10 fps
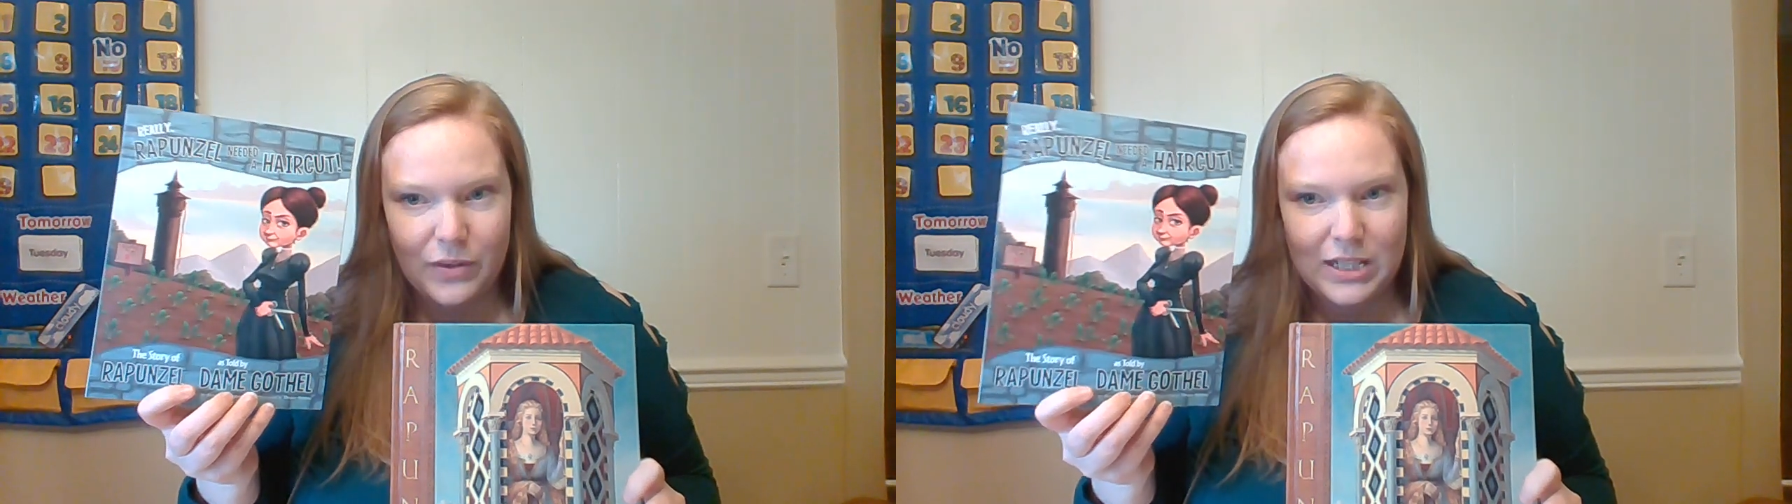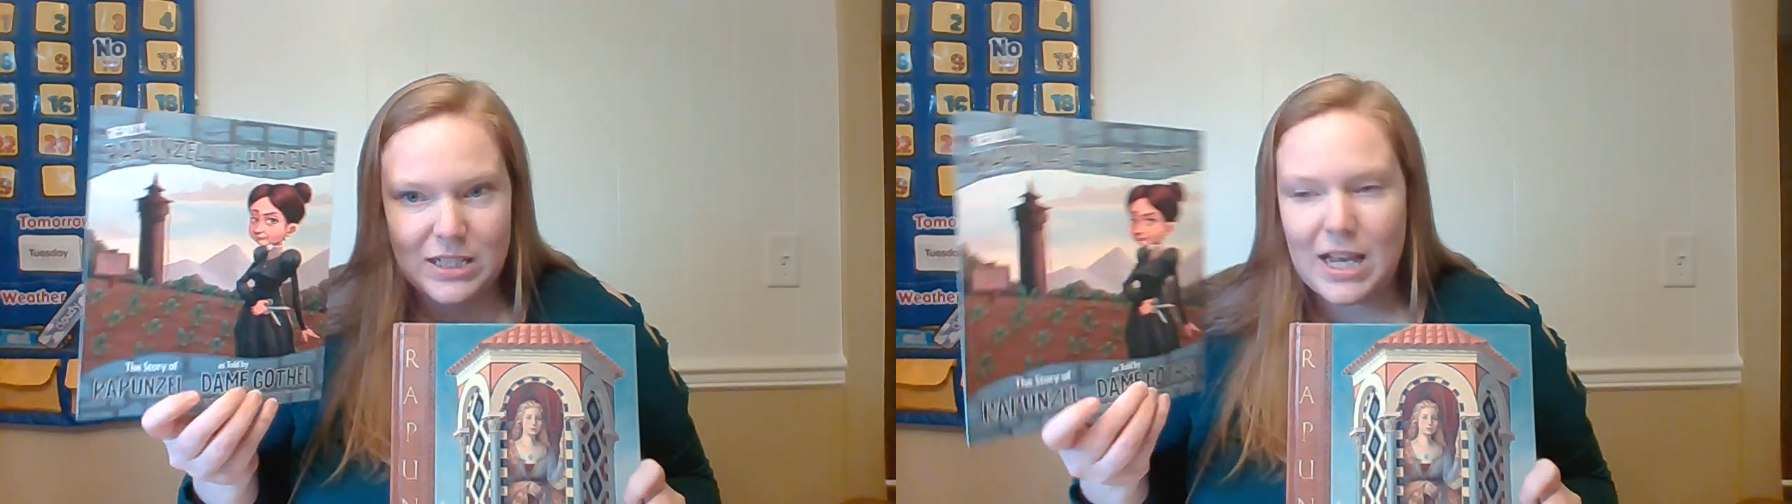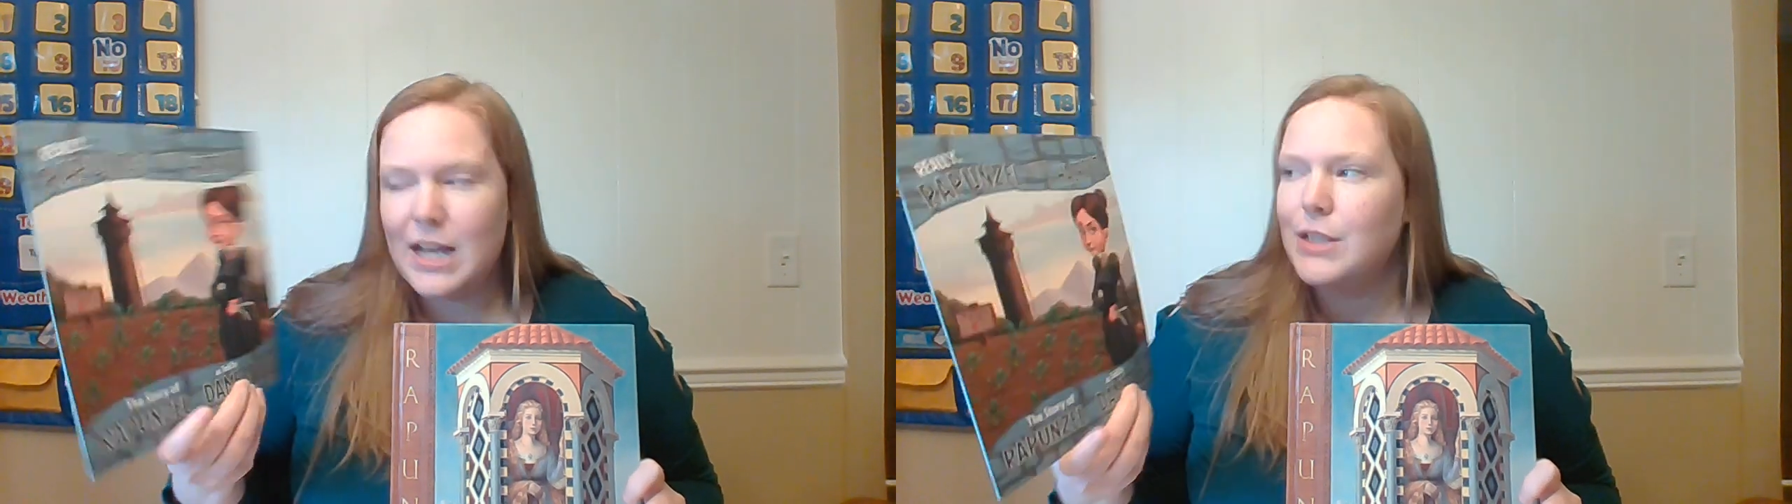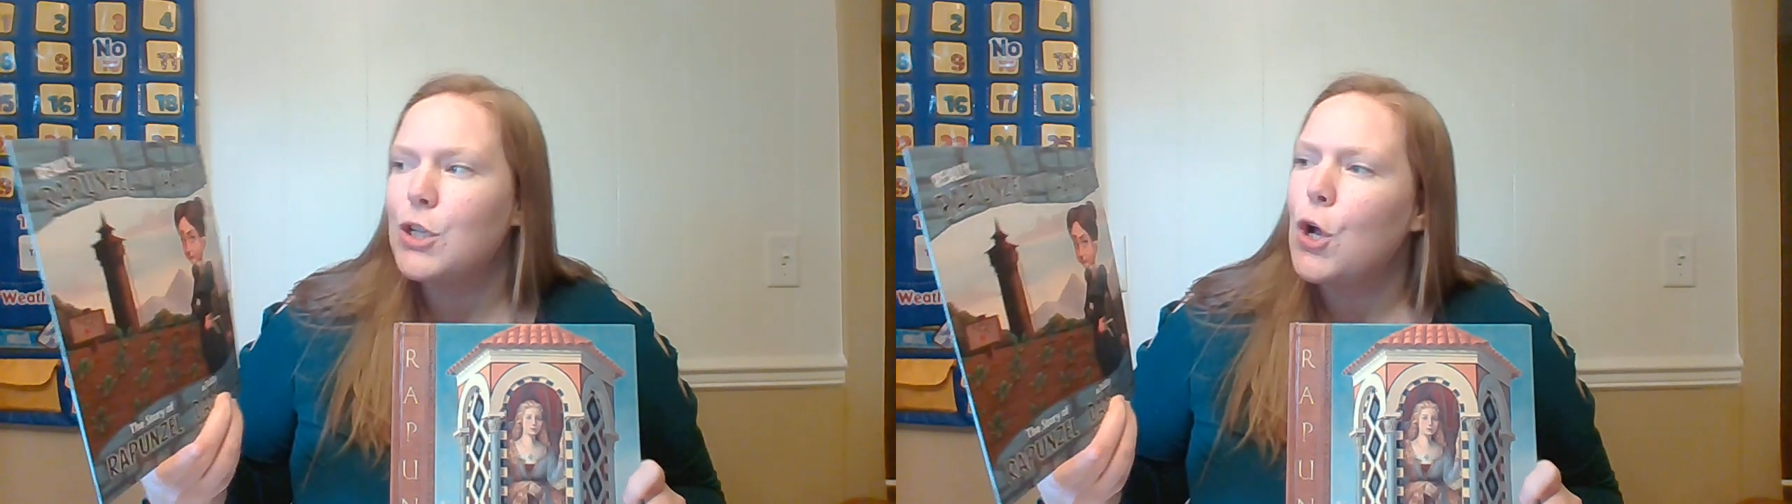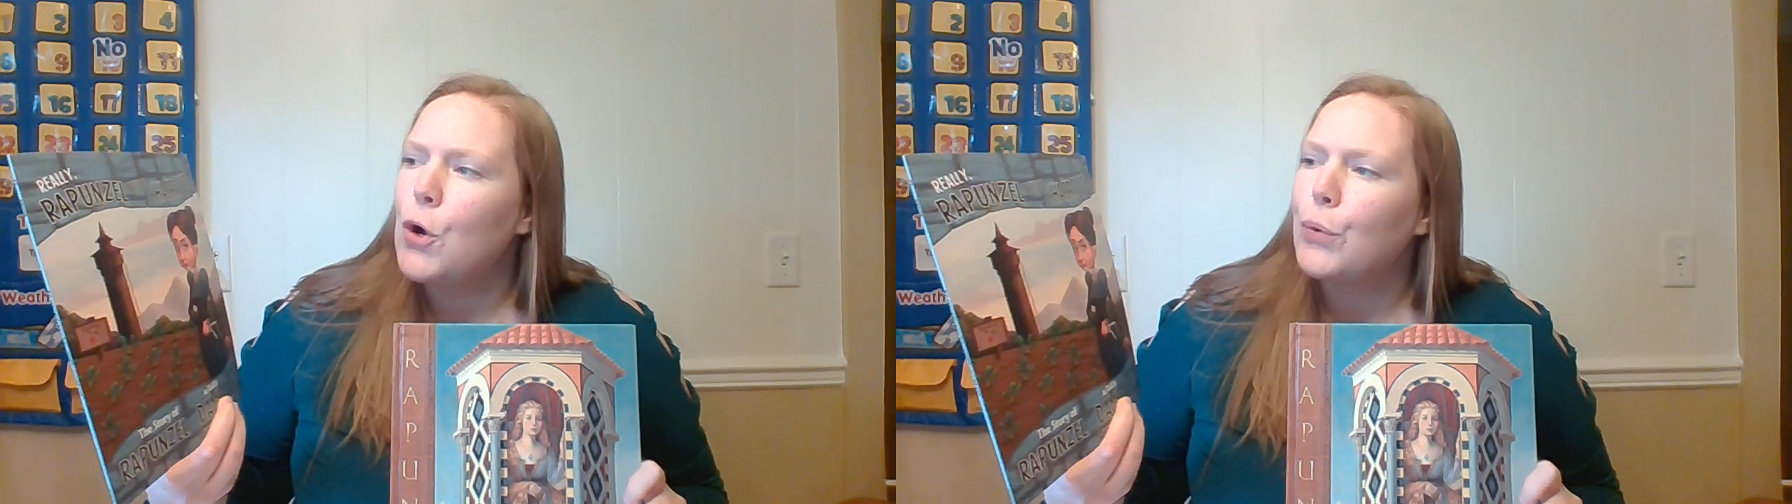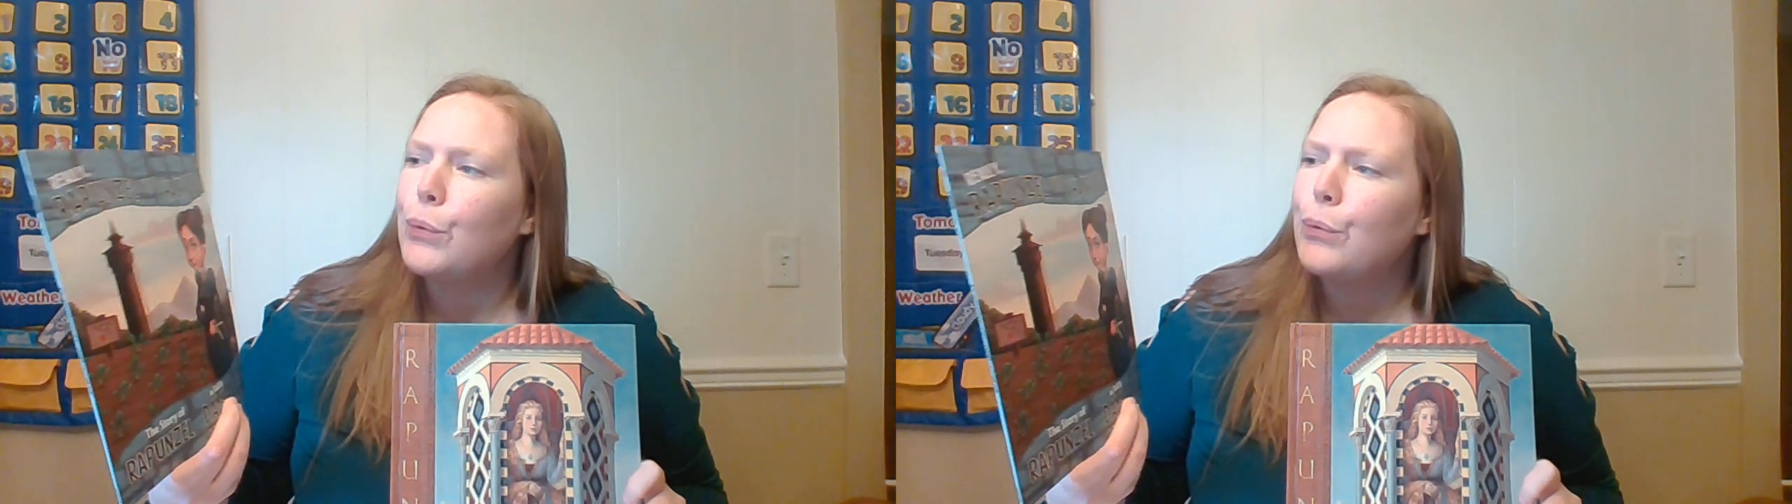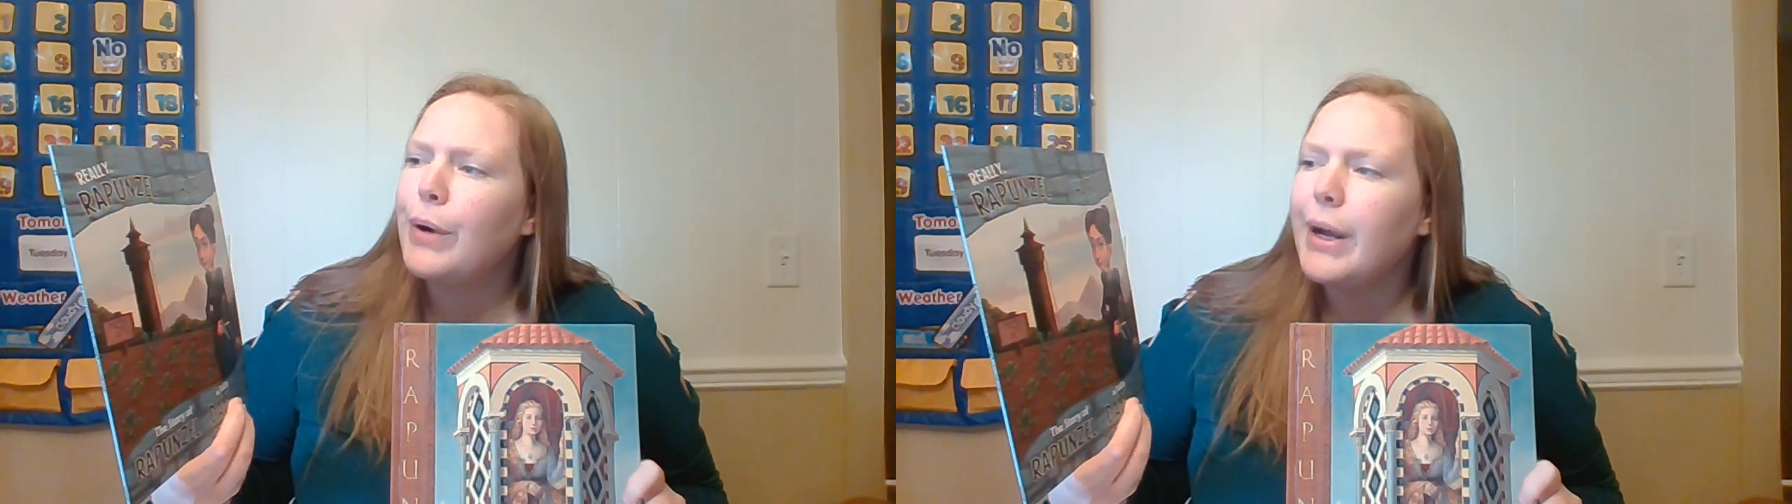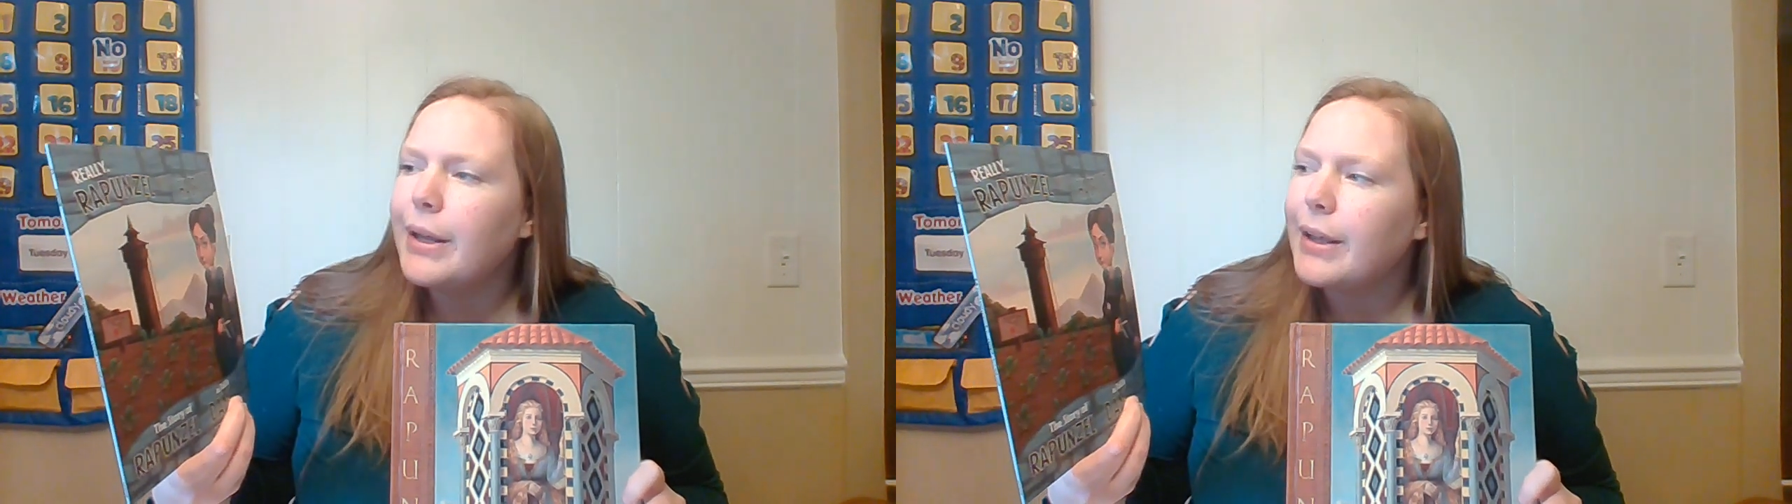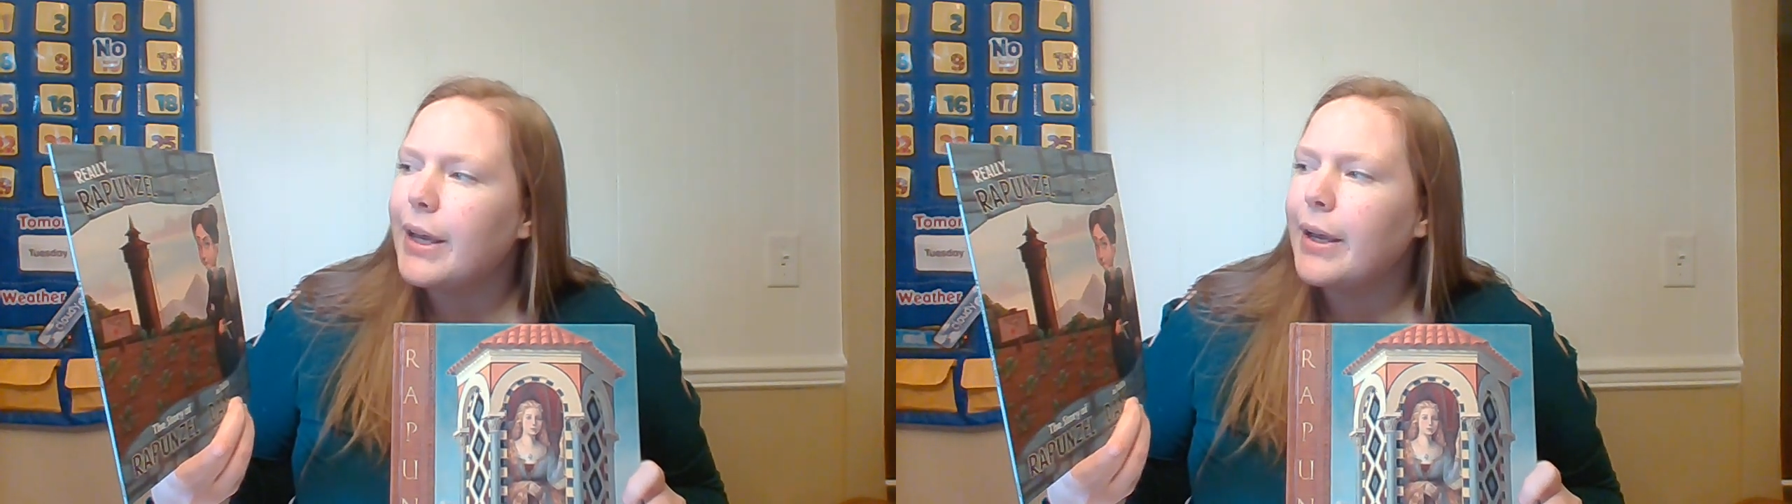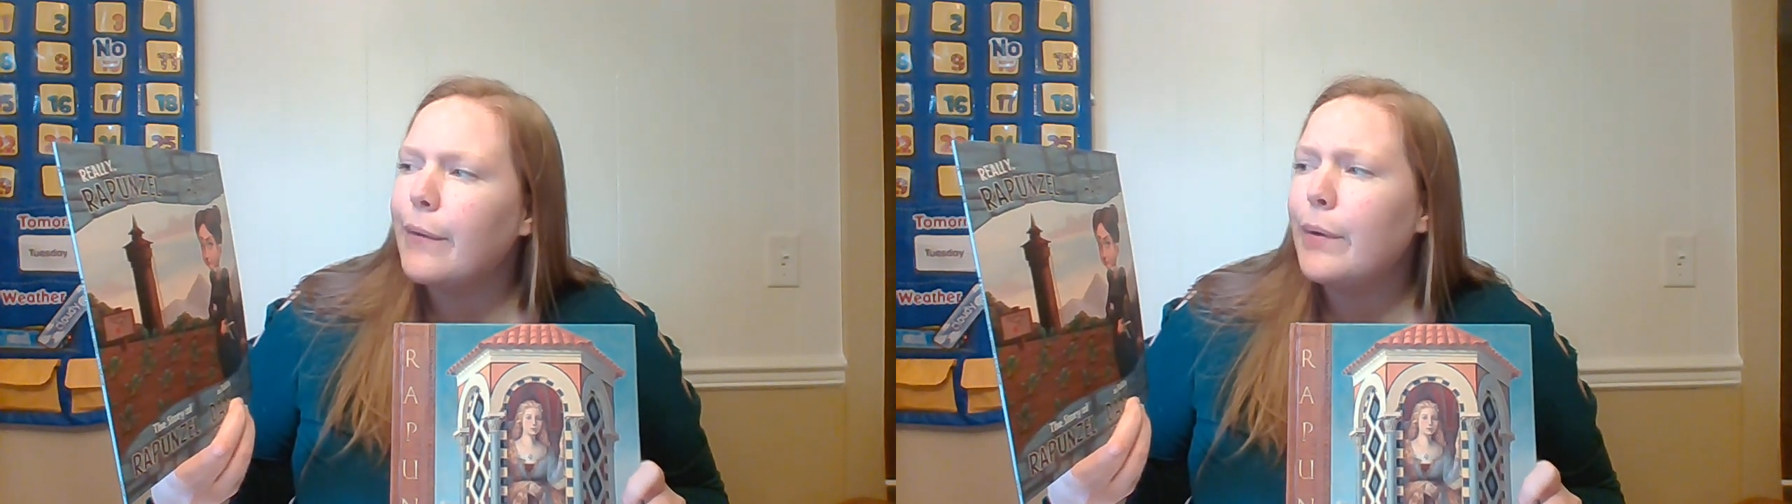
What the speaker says: It says, really,